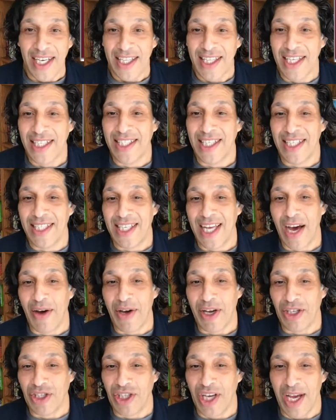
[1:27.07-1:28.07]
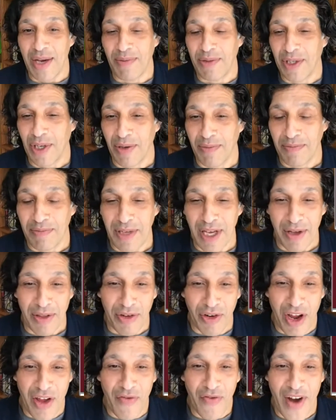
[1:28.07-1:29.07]
this is how it shapes up.
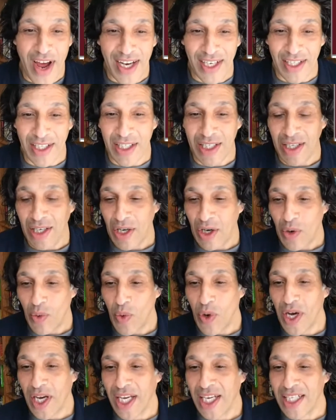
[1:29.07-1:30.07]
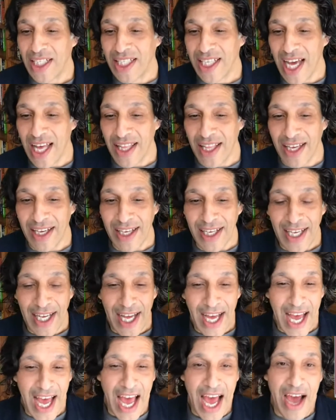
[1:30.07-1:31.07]
Three friends working together,
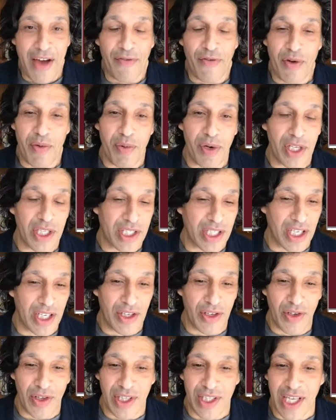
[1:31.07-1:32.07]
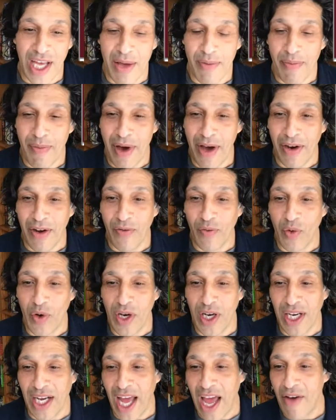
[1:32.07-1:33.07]
everybody's going to do the same amount of
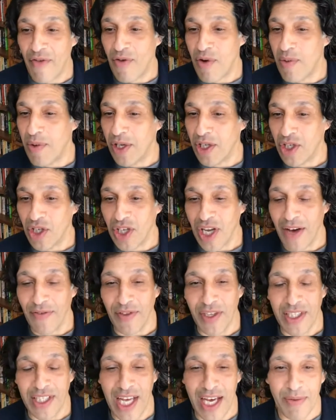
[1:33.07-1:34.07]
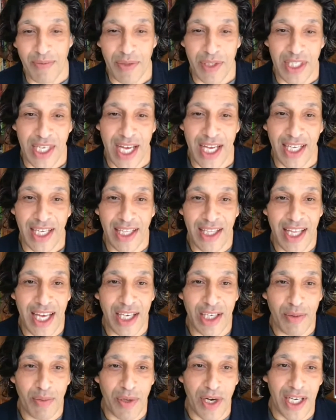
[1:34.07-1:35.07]
work. Everybody should have the same stake in the
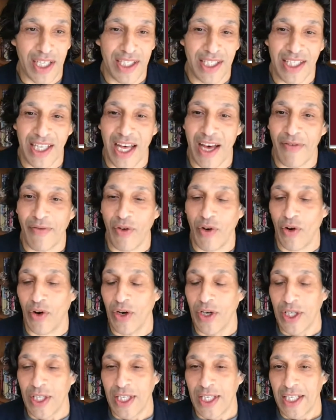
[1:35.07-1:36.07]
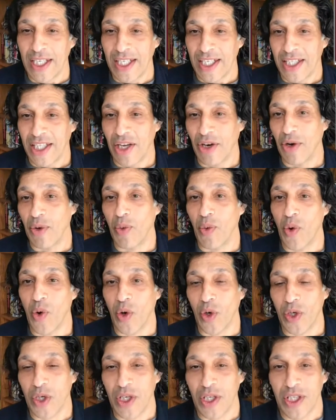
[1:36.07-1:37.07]
enterprise, and therefore the
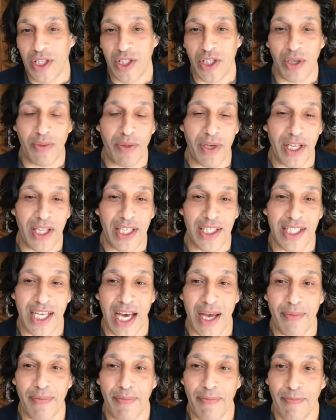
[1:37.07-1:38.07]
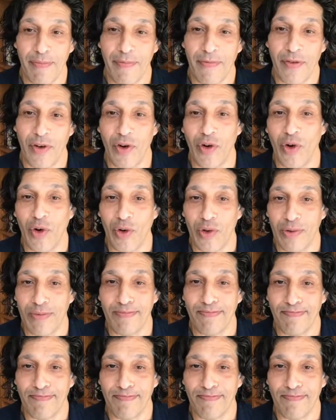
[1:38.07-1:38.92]
reward should be the same for all.